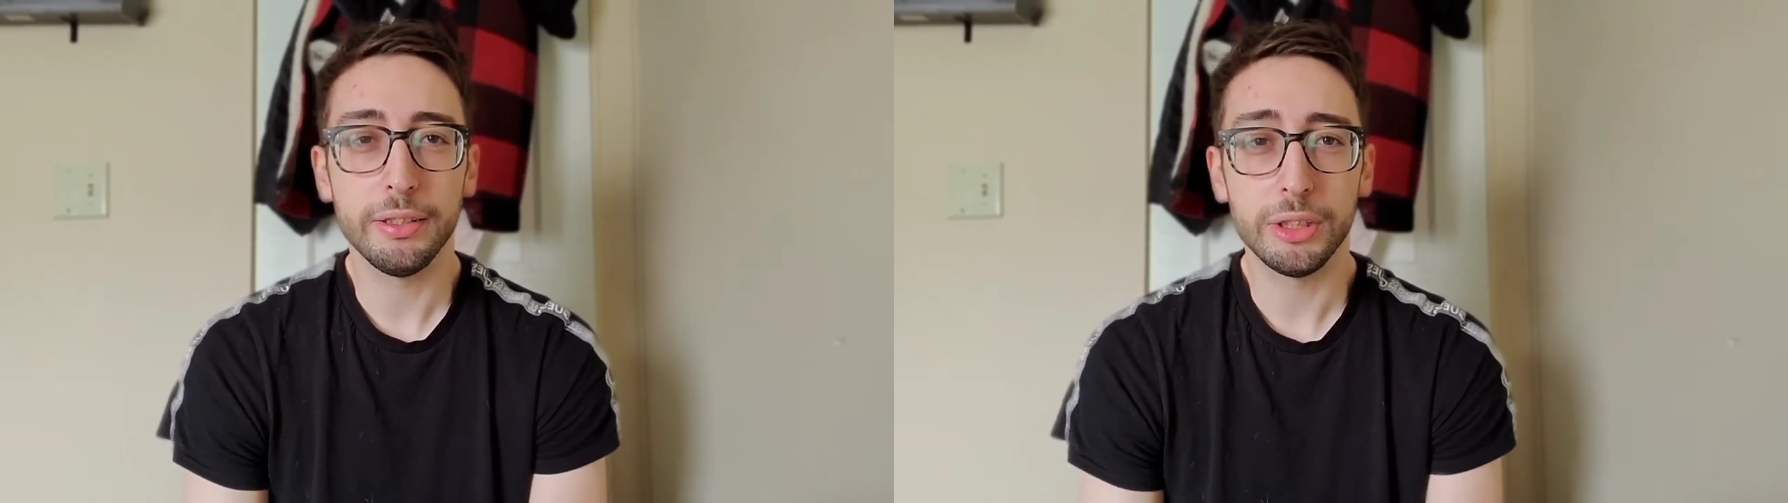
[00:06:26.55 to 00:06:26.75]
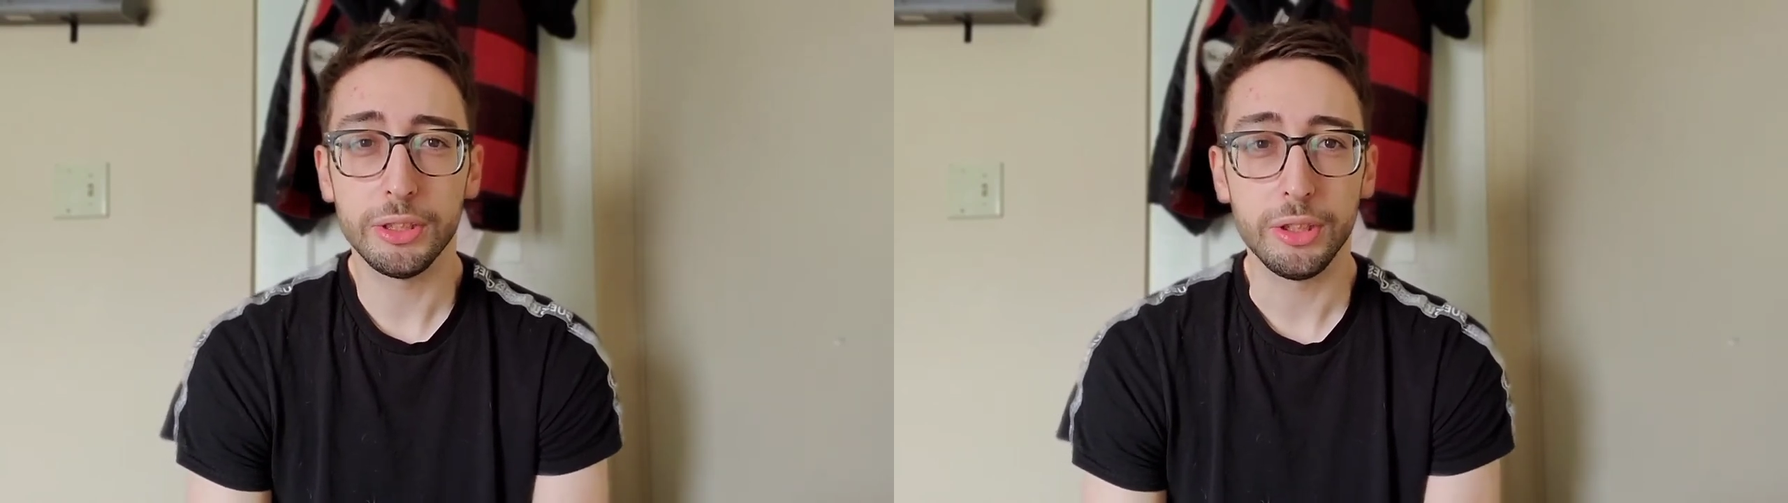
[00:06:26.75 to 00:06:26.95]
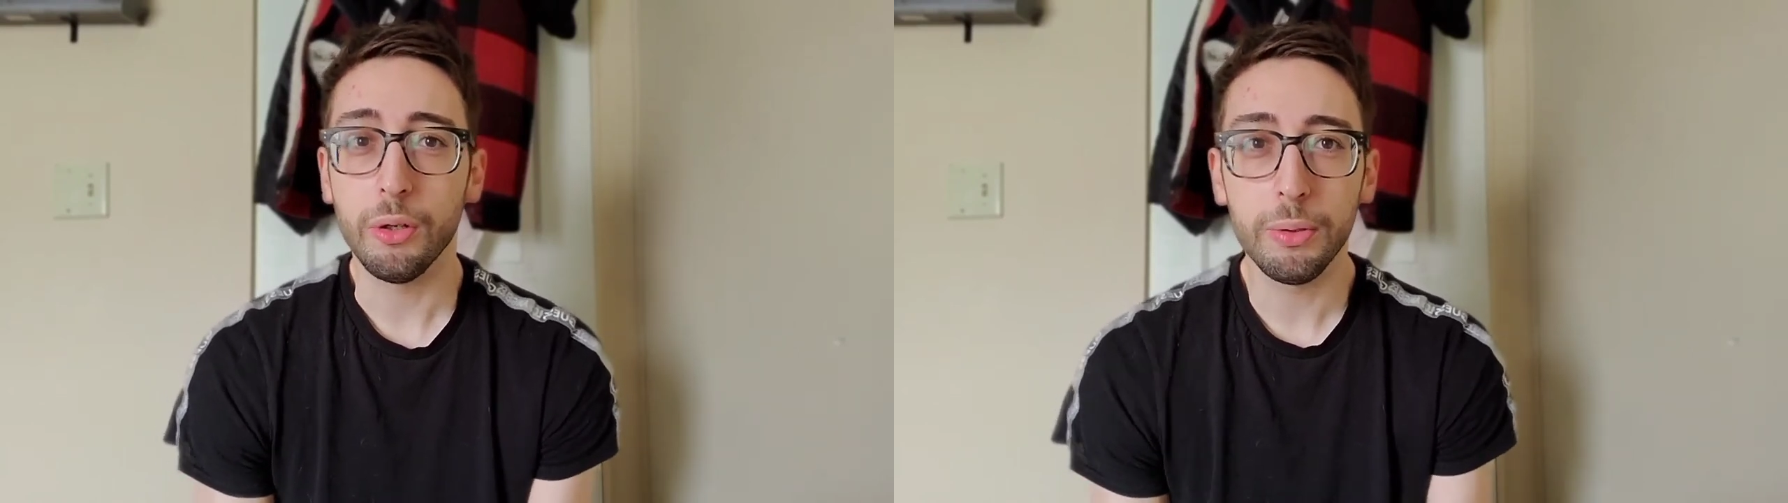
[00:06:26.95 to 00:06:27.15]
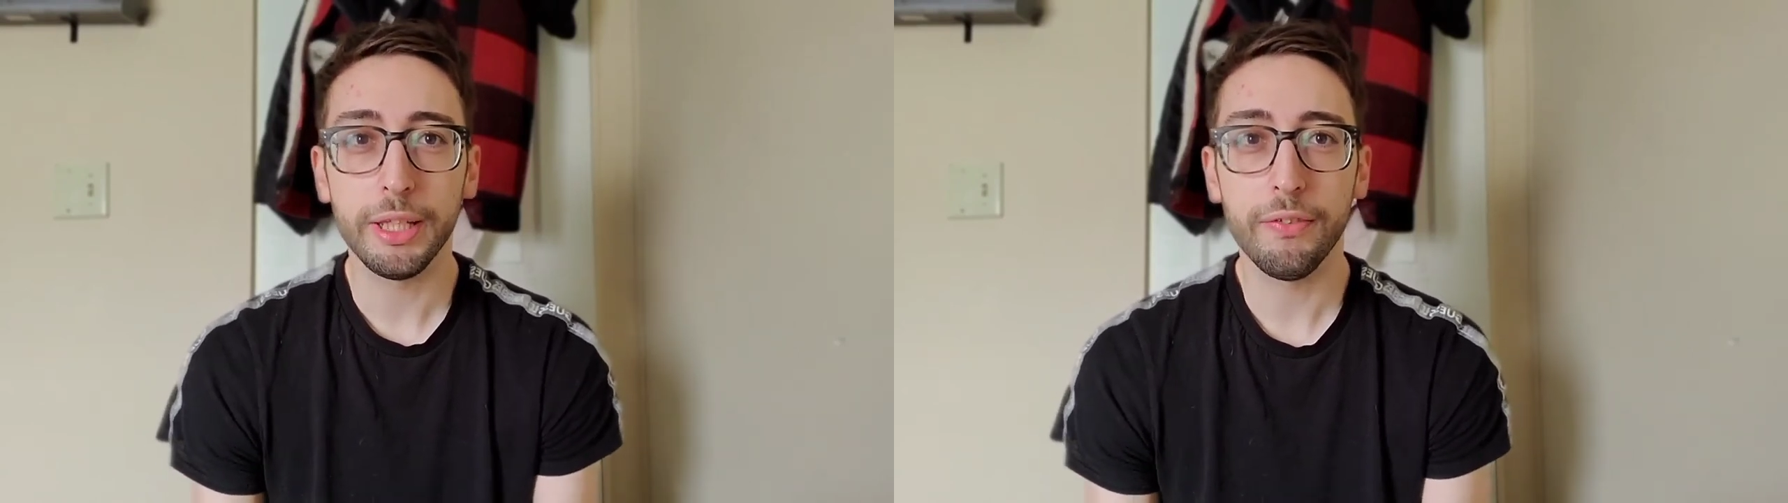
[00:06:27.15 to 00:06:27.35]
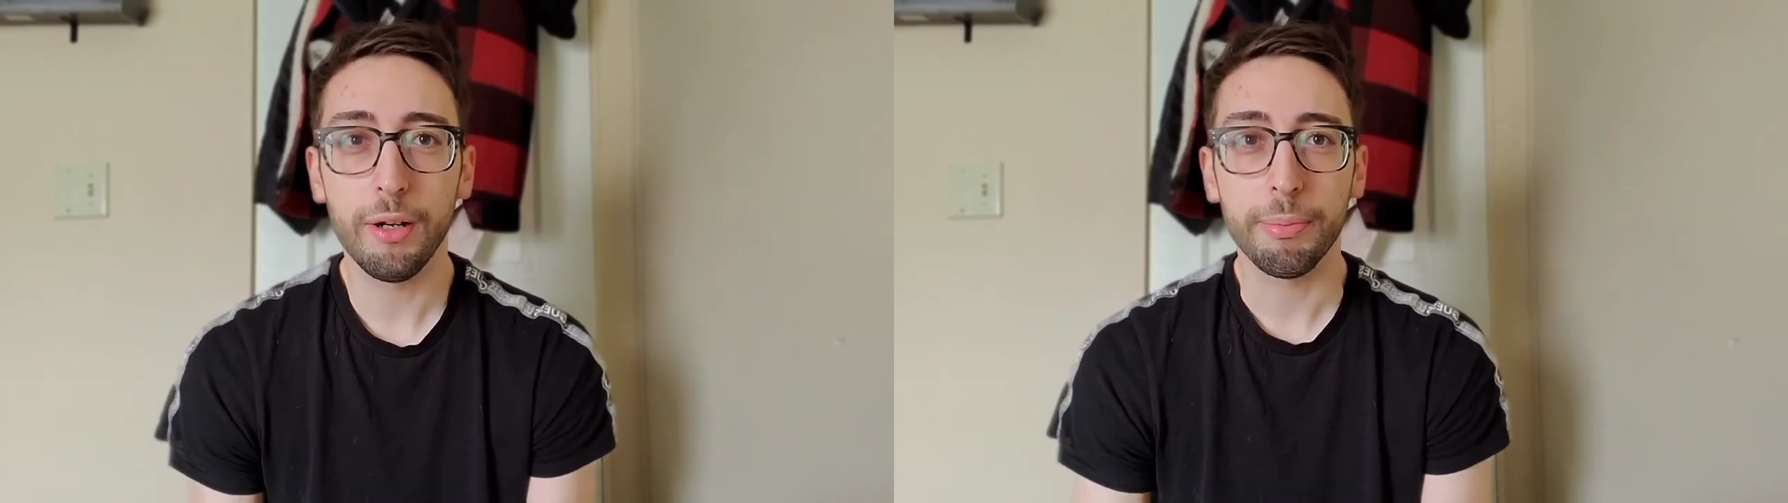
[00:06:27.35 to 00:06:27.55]
just don't
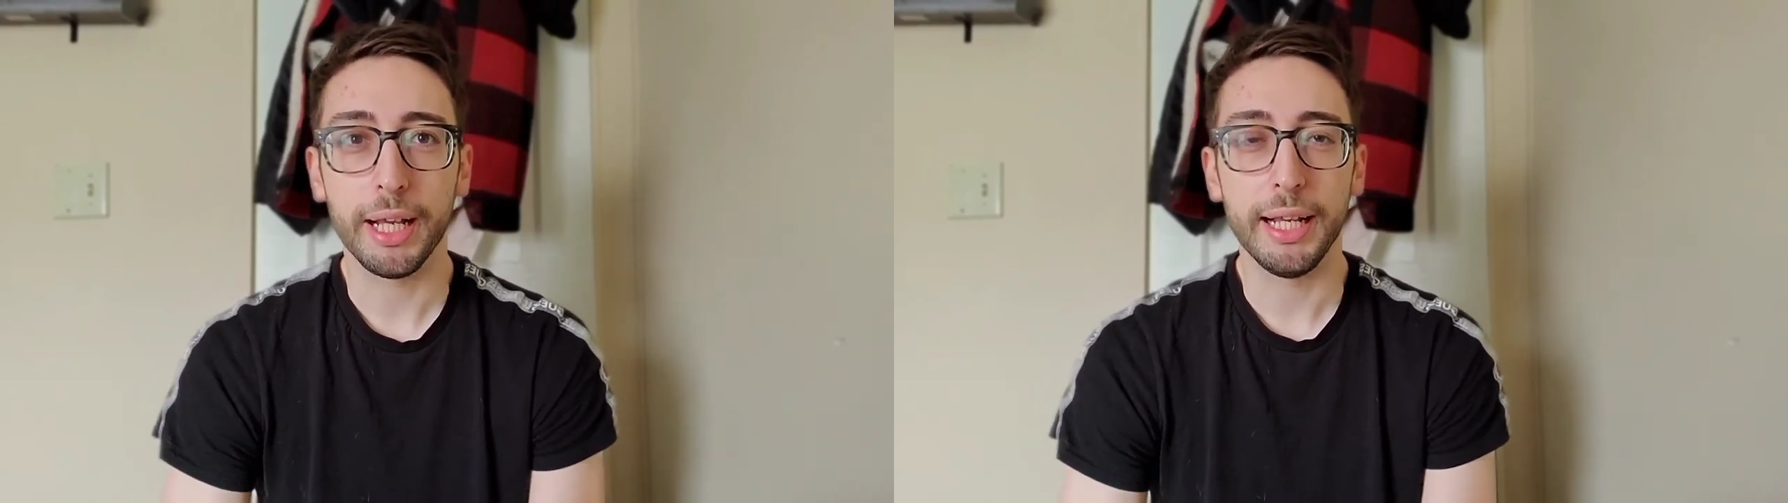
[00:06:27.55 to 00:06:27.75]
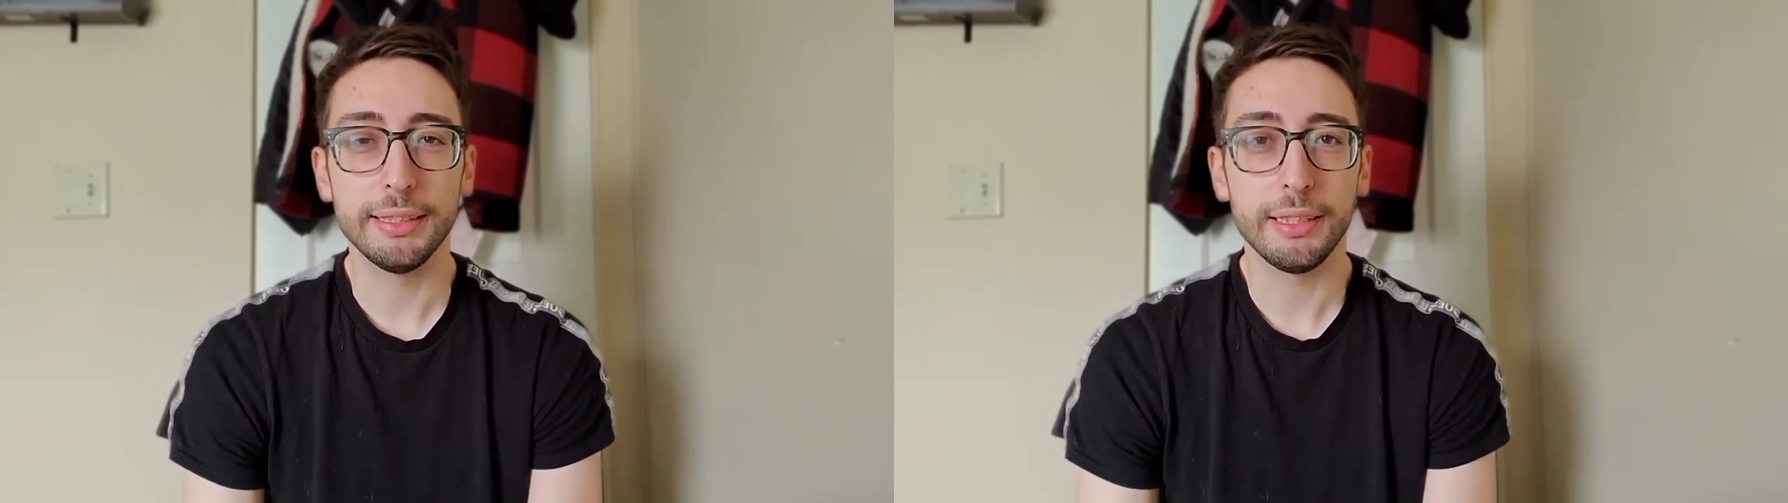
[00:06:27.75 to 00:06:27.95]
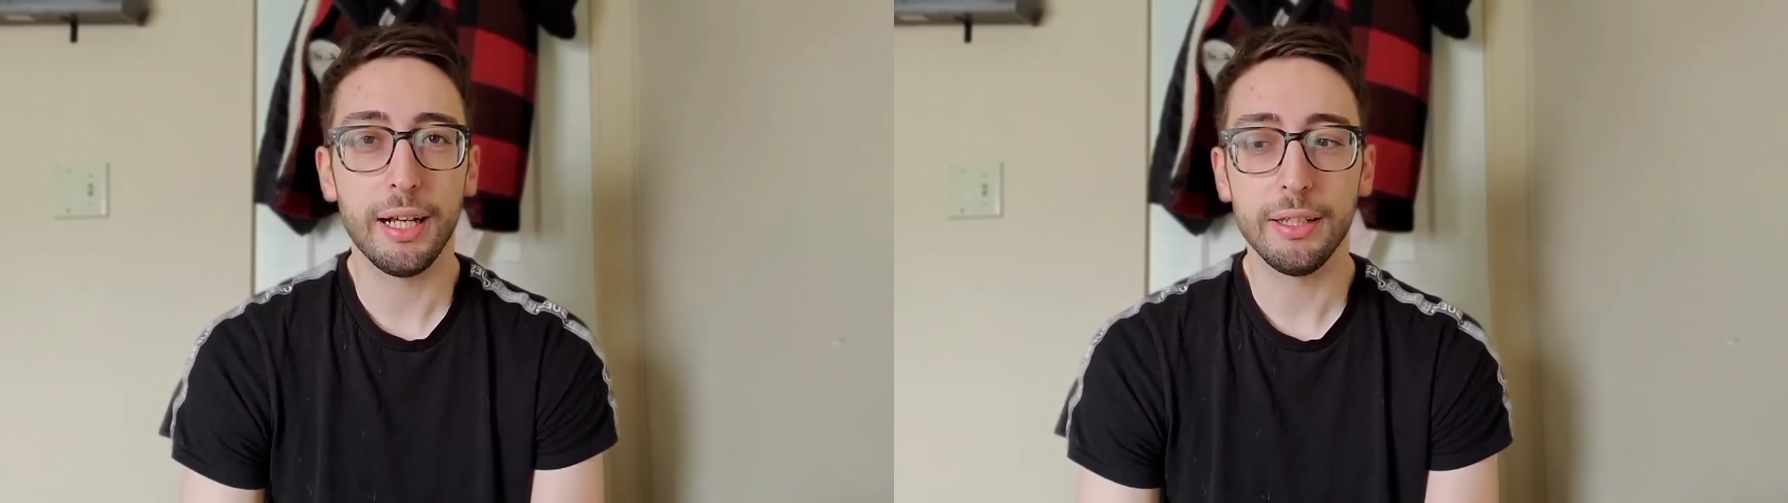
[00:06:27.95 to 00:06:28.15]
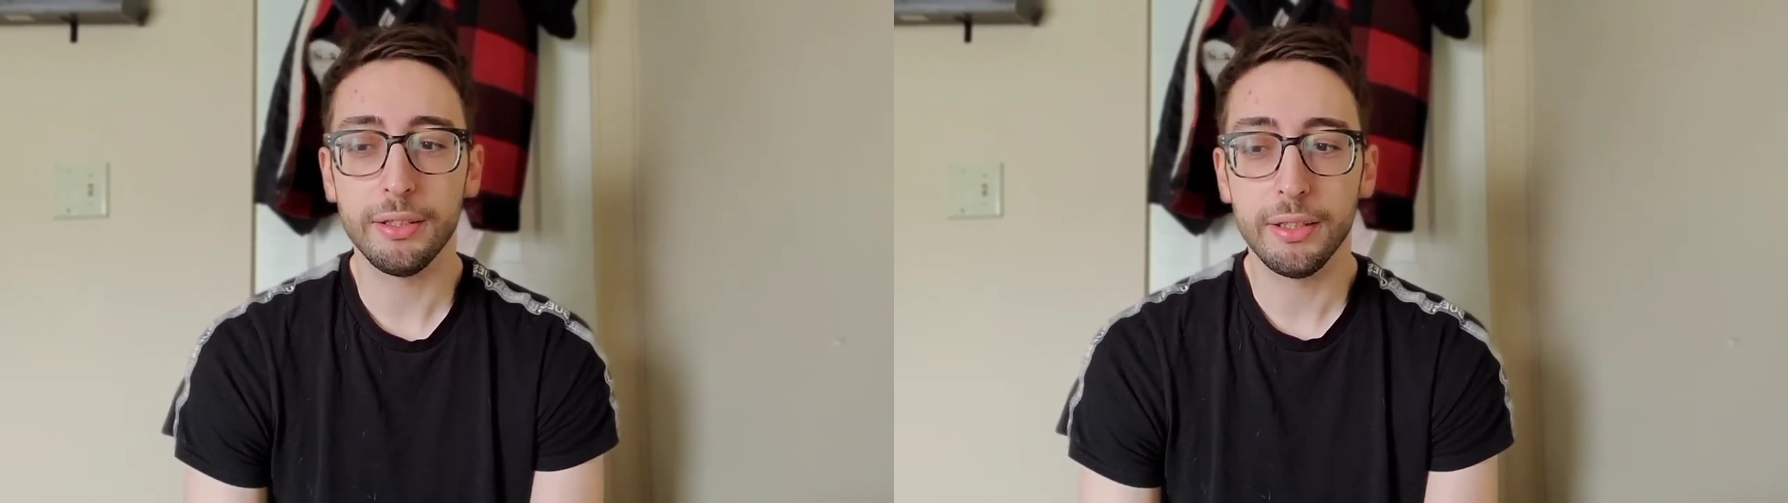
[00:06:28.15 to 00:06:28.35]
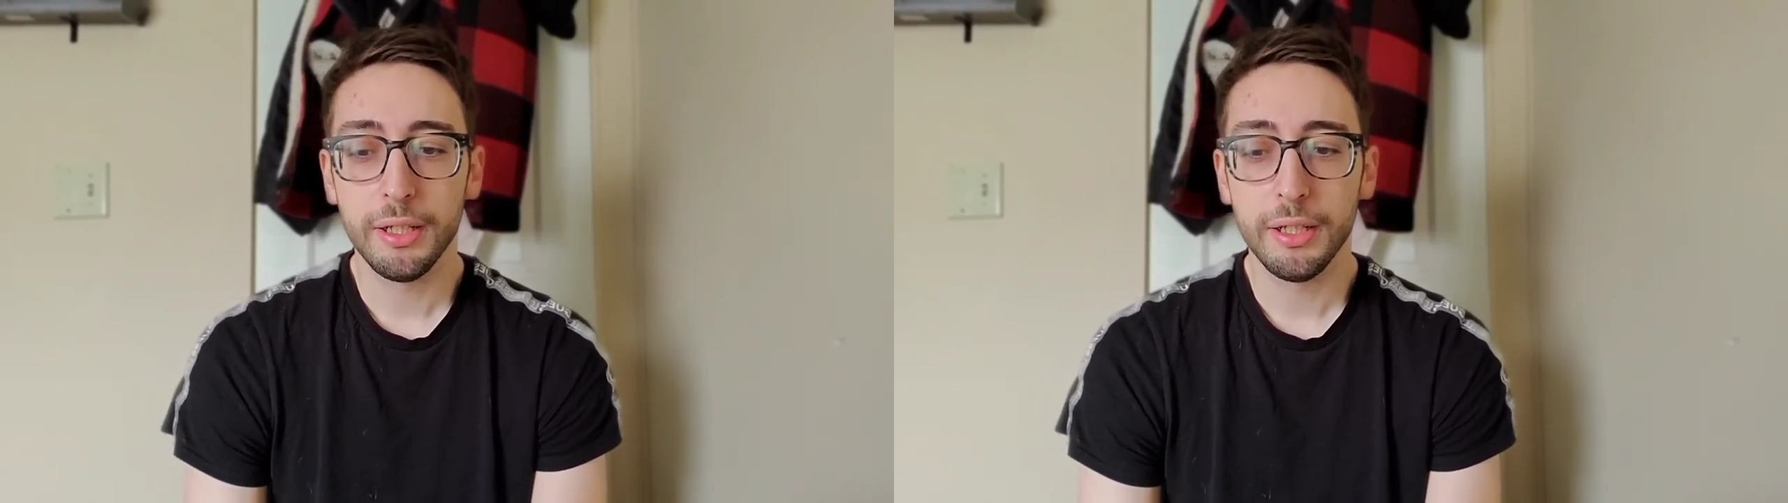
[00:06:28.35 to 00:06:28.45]
give up guys on,